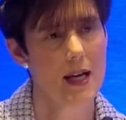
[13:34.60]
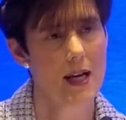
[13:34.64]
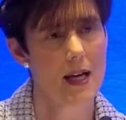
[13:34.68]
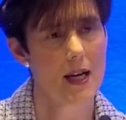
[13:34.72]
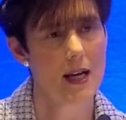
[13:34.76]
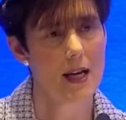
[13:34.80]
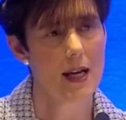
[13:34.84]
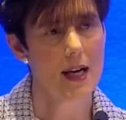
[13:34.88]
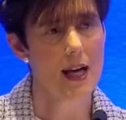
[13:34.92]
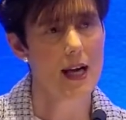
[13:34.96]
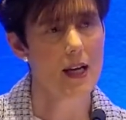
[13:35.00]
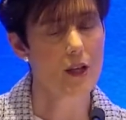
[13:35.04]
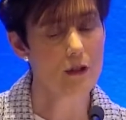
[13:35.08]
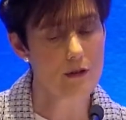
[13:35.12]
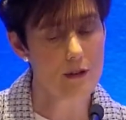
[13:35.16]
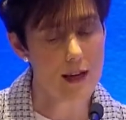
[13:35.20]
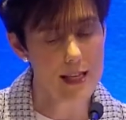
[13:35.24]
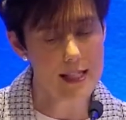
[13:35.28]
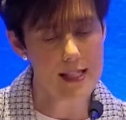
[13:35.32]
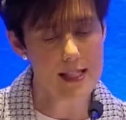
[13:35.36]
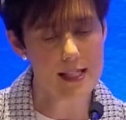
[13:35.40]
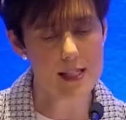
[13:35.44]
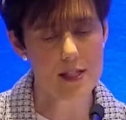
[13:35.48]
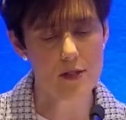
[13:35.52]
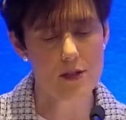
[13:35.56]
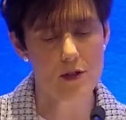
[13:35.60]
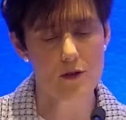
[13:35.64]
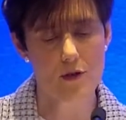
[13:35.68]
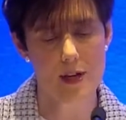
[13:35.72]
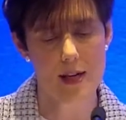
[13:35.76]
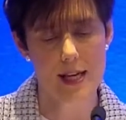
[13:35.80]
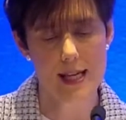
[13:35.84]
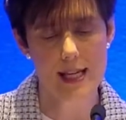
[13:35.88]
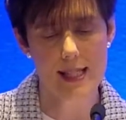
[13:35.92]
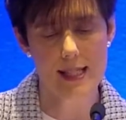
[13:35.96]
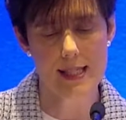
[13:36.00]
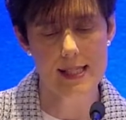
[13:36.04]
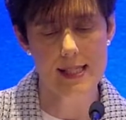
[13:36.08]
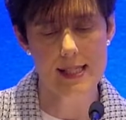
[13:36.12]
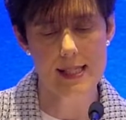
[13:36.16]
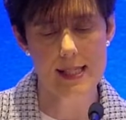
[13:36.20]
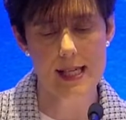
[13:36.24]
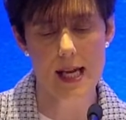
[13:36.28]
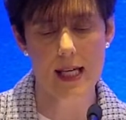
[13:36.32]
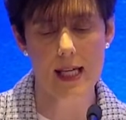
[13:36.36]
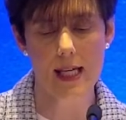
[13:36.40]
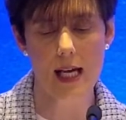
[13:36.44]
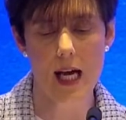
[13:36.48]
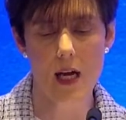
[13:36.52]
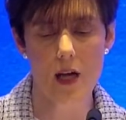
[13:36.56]
Accredited grades
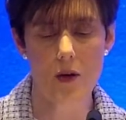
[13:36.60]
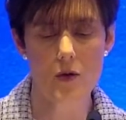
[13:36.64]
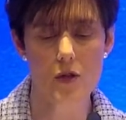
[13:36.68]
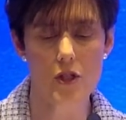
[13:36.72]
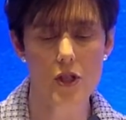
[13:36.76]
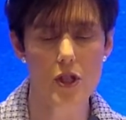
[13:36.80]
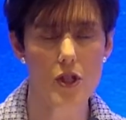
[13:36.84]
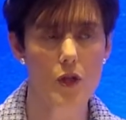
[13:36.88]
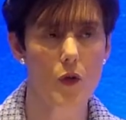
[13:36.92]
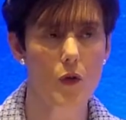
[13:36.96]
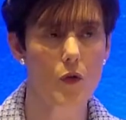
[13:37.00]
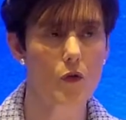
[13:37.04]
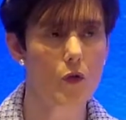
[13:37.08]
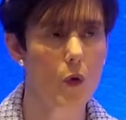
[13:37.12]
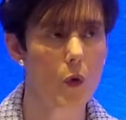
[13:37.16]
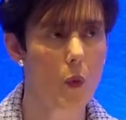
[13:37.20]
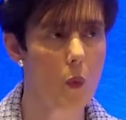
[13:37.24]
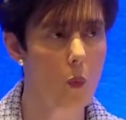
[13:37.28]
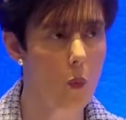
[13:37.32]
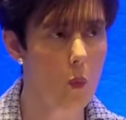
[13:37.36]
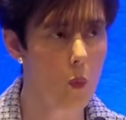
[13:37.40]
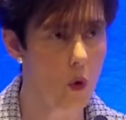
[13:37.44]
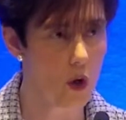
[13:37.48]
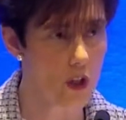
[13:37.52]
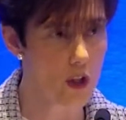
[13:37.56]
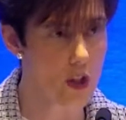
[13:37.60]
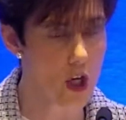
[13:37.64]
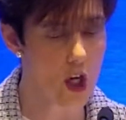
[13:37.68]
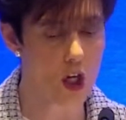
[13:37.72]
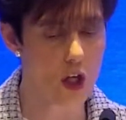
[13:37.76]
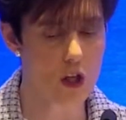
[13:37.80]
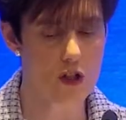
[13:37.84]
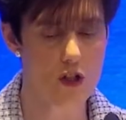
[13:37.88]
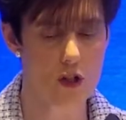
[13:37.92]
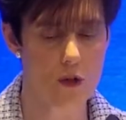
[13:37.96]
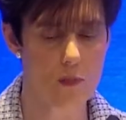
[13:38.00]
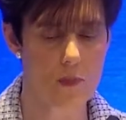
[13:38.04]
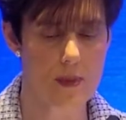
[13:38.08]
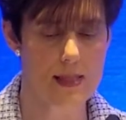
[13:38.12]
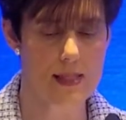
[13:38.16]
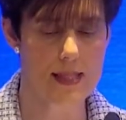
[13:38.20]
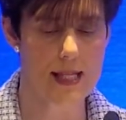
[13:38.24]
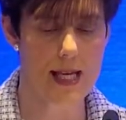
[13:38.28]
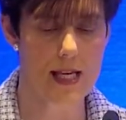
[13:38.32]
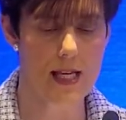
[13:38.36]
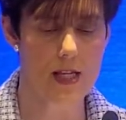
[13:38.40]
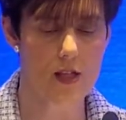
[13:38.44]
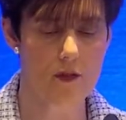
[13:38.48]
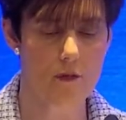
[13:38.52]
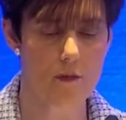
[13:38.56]
accounted for
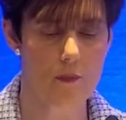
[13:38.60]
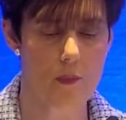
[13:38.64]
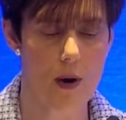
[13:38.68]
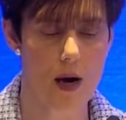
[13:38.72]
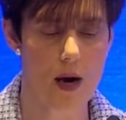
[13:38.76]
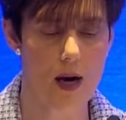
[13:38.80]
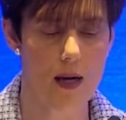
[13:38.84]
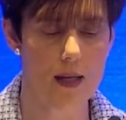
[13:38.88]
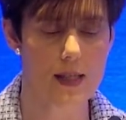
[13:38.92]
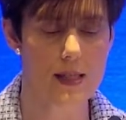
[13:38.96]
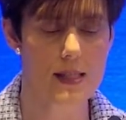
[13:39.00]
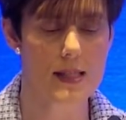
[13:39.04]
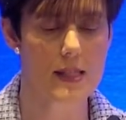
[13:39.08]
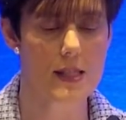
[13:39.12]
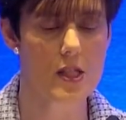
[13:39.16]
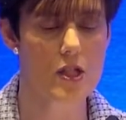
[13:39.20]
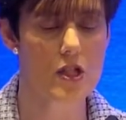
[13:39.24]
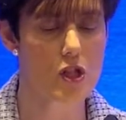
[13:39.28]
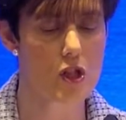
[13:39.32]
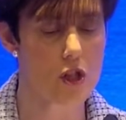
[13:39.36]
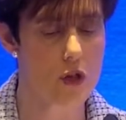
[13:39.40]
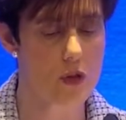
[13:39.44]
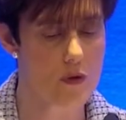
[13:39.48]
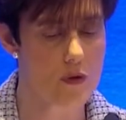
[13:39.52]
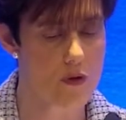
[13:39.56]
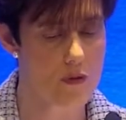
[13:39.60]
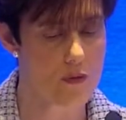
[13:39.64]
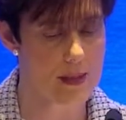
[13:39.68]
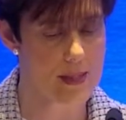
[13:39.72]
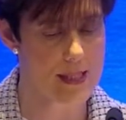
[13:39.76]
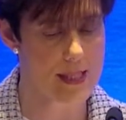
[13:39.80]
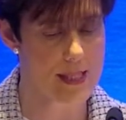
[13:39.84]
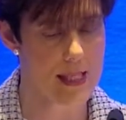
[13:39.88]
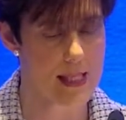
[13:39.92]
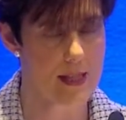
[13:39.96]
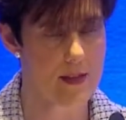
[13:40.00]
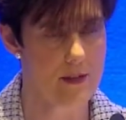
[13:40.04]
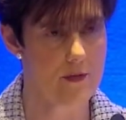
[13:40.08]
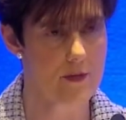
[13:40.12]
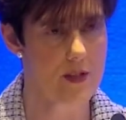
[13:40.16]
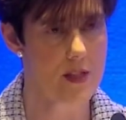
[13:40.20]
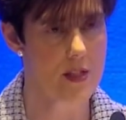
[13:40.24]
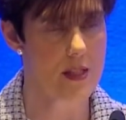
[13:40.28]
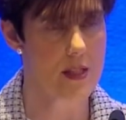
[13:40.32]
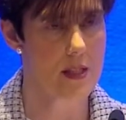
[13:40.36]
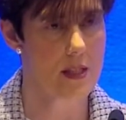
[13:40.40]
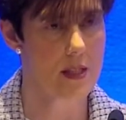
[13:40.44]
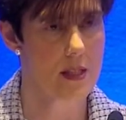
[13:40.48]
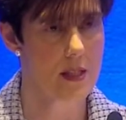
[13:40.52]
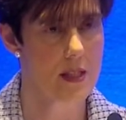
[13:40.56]
100% of marks the student received.
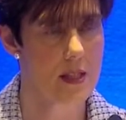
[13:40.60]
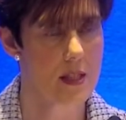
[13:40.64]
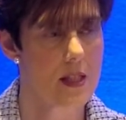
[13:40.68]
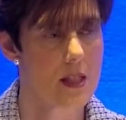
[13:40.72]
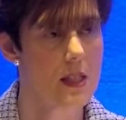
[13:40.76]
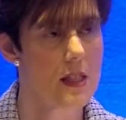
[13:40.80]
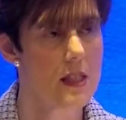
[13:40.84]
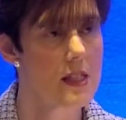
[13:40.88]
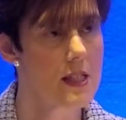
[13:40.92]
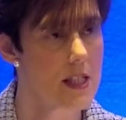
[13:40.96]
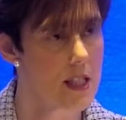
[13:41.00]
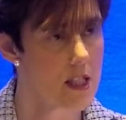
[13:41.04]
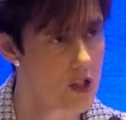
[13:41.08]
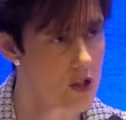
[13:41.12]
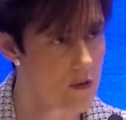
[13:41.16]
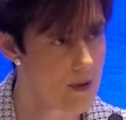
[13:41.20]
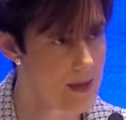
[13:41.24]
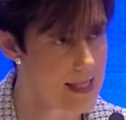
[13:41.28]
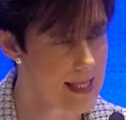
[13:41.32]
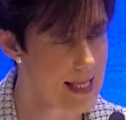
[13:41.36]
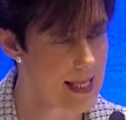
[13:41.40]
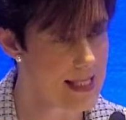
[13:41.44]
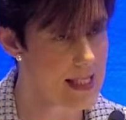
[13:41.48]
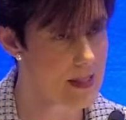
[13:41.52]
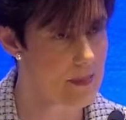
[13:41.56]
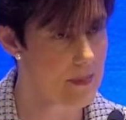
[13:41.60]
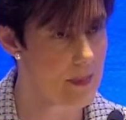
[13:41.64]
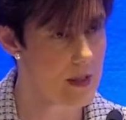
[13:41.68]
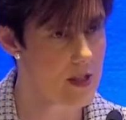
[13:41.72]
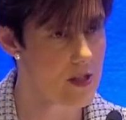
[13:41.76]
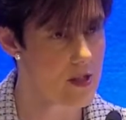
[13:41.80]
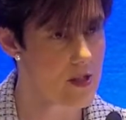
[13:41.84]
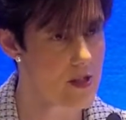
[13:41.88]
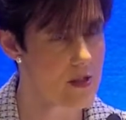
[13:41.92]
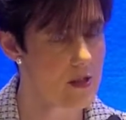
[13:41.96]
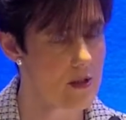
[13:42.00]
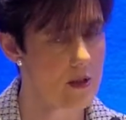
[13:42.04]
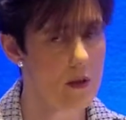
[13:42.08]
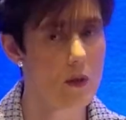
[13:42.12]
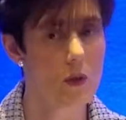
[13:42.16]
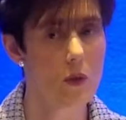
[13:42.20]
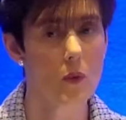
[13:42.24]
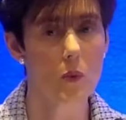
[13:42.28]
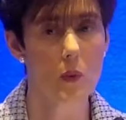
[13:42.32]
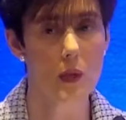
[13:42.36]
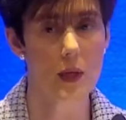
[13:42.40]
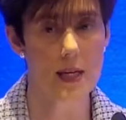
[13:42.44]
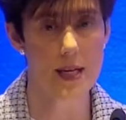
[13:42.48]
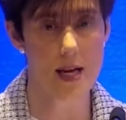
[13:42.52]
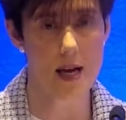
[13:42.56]
Teacher assessment
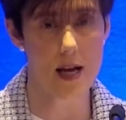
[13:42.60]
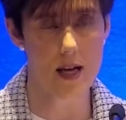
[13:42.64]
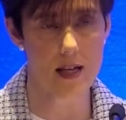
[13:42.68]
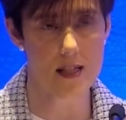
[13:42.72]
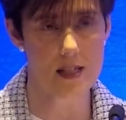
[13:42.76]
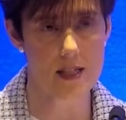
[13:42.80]
will not.